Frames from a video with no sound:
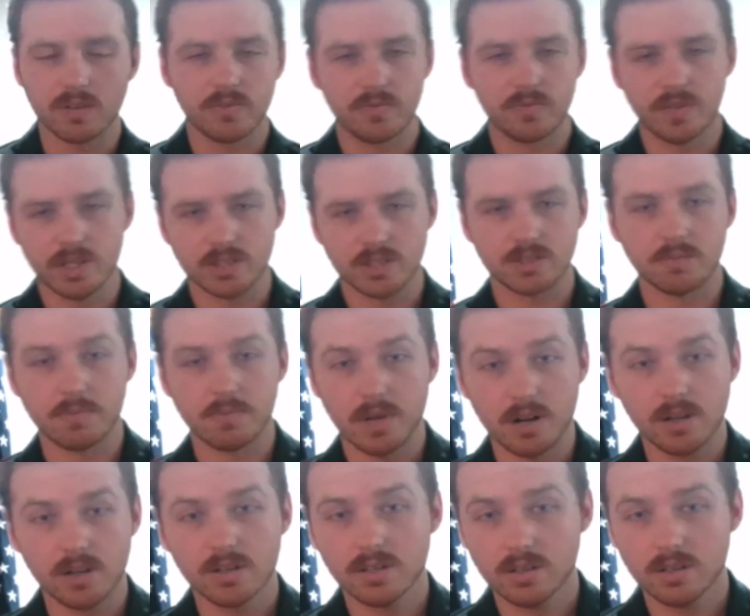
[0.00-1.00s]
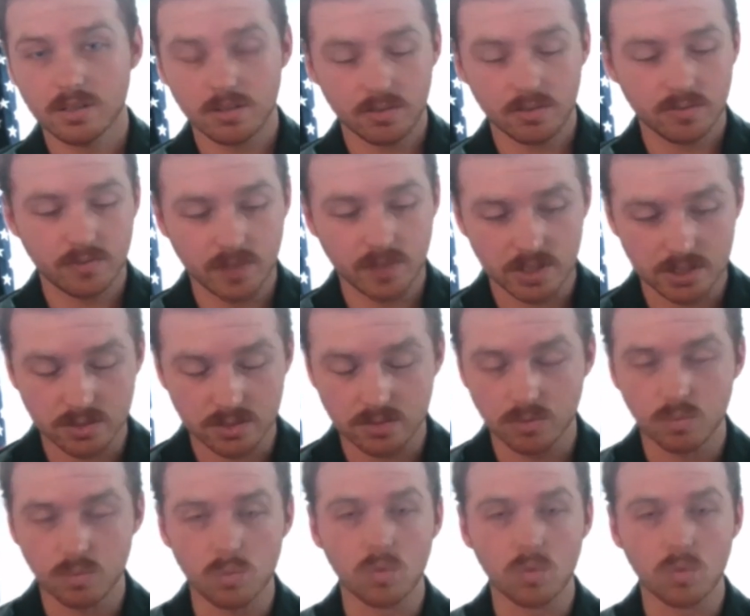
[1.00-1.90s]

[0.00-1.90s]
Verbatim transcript: going to fix America or fix the